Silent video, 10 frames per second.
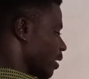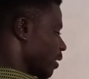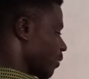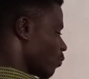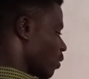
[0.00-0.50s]
I
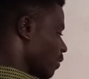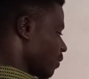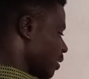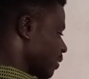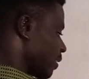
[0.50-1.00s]
get
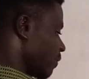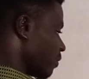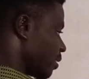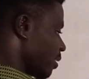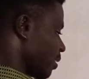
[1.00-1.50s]
117
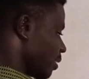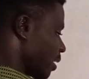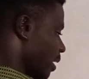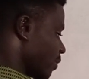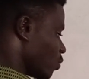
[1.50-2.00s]

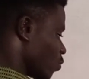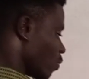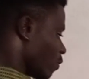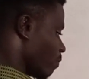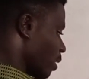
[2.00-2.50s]
times
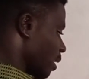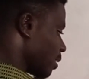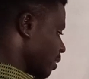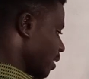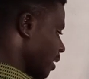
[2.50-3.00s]
12
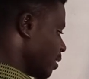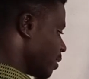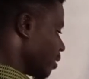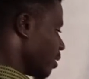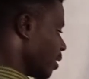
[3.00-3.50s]
plus 8
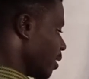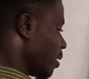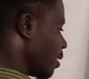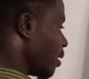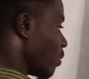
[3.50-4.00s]

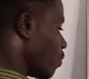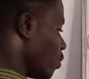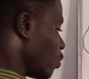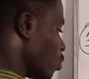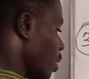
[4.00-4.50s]

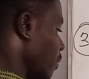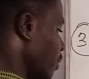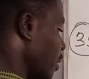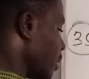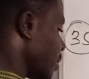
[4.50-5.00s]
equals
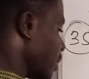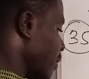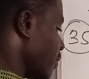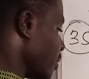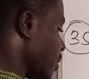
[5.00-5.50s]
117
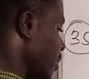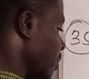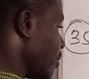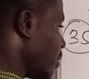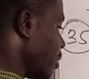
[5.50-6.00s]

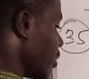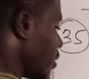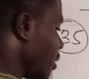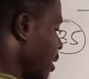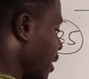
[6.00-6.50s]

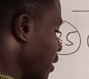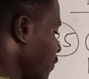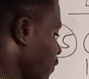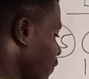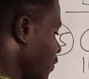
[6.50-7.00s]

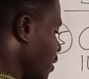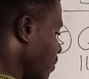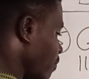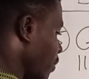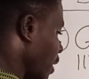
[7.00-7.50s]
times
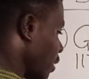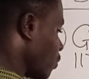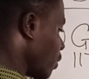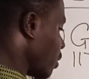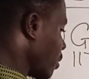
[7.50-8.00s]
15
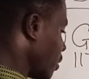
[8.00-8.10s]
plus 1